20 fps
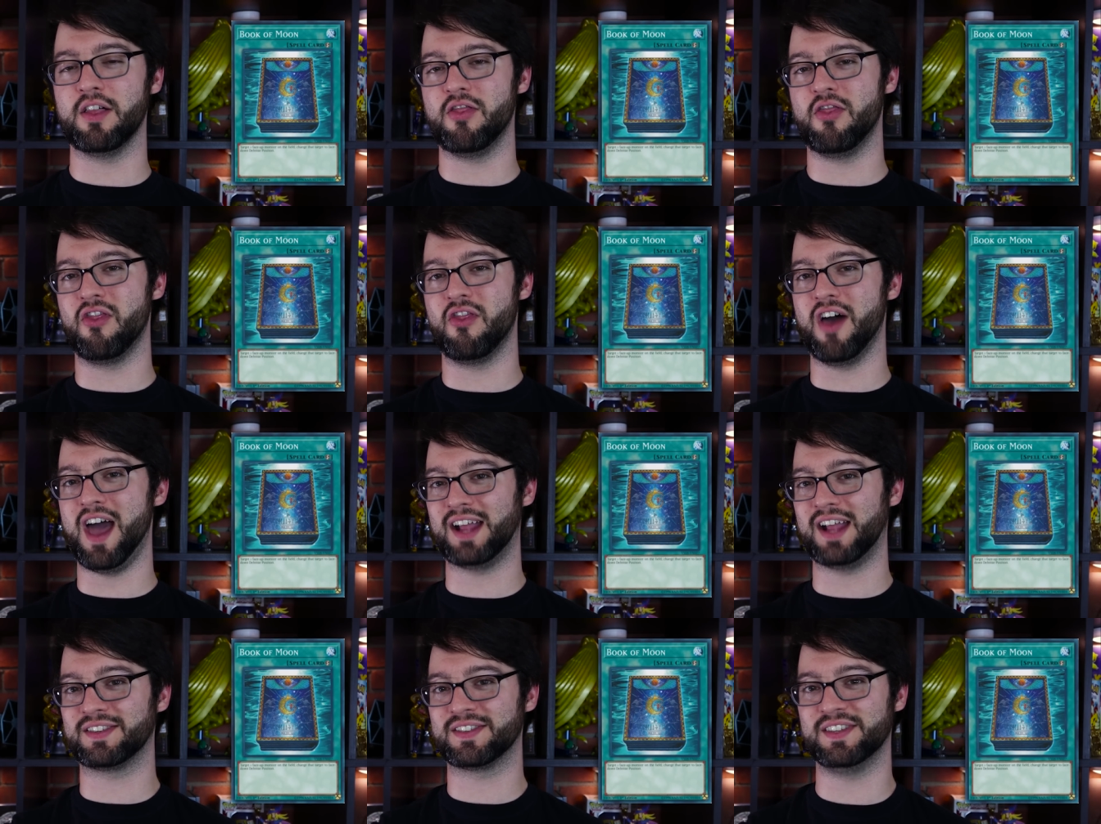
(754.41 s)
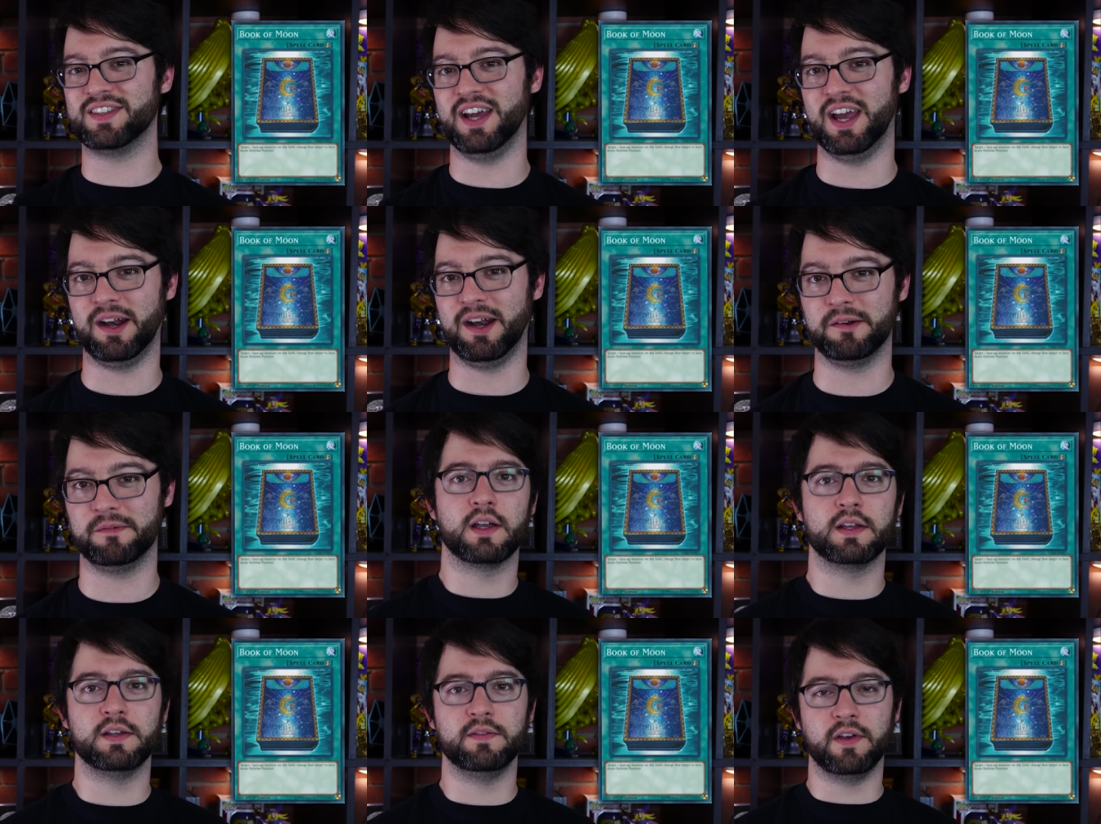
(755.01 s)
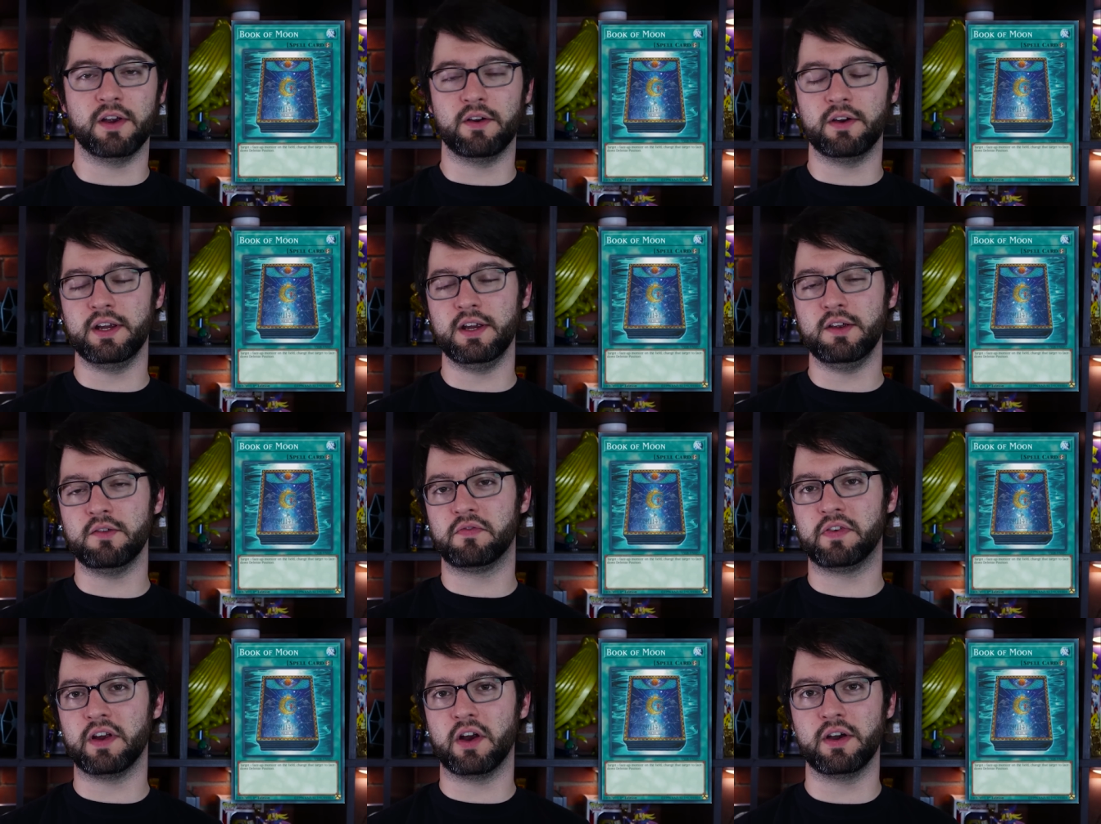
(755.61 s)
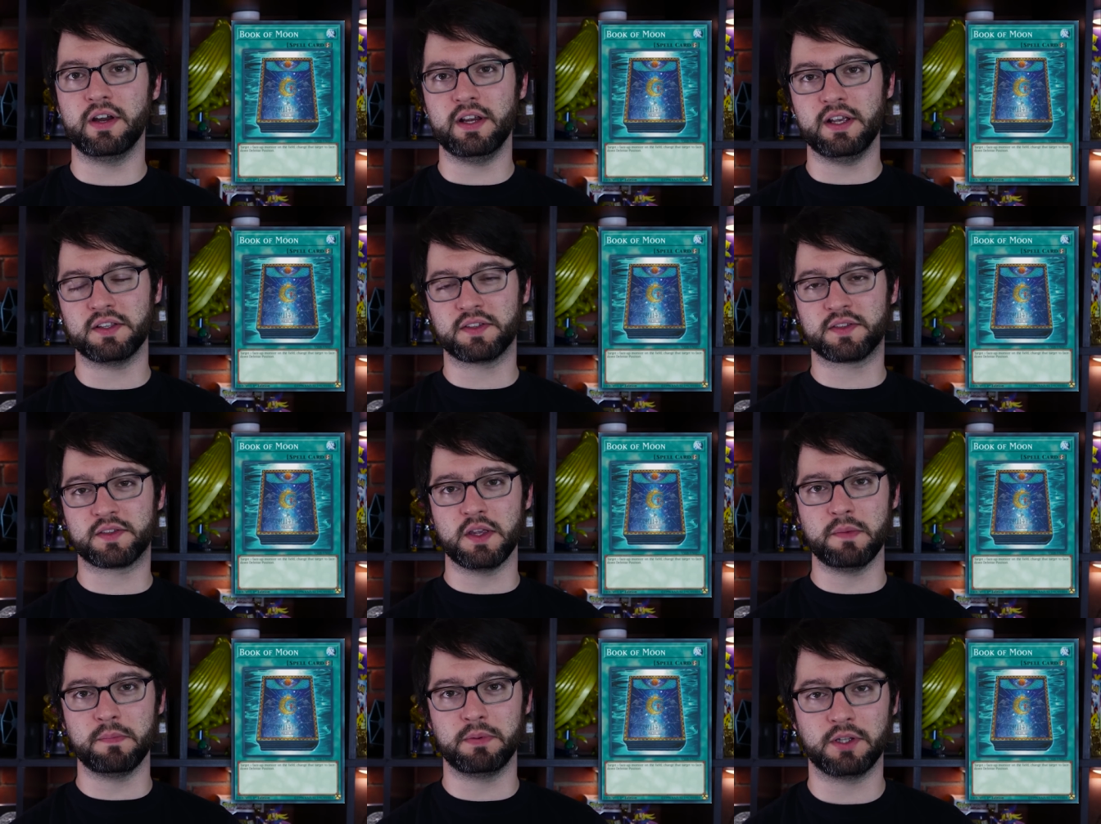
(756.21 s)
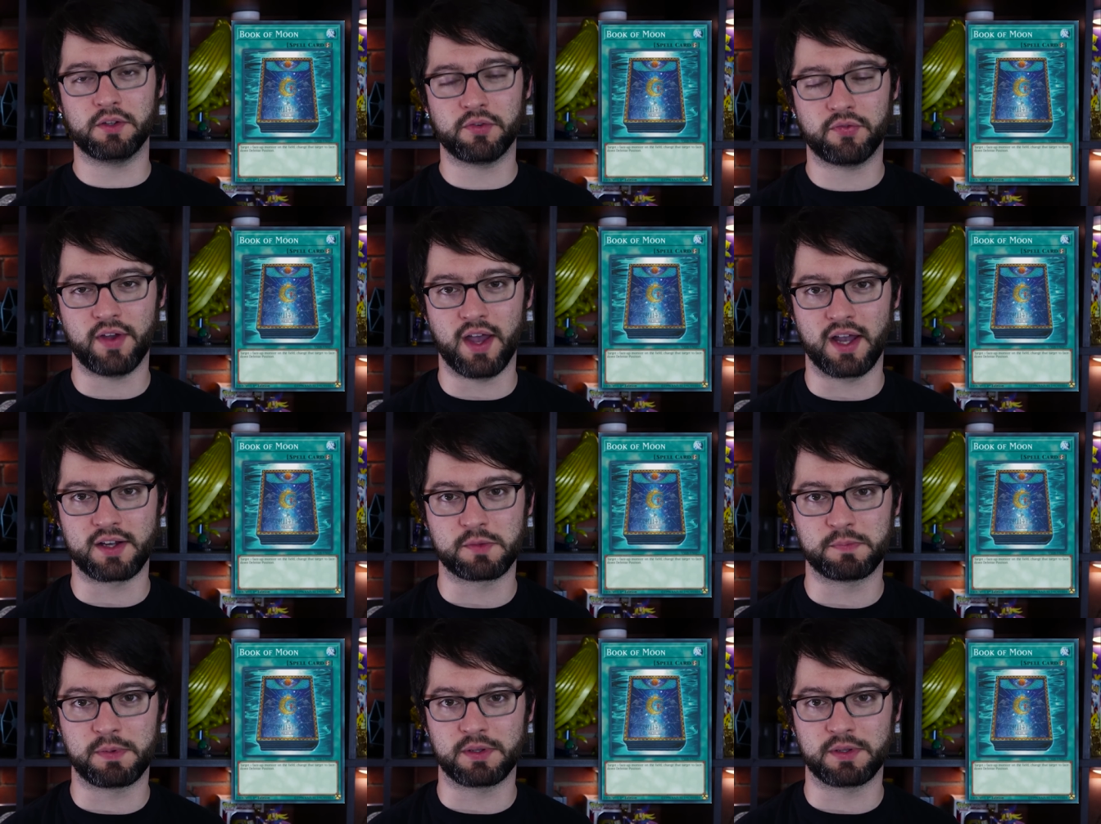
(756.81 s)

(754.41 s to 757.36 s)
That's it. A very, very simple effect,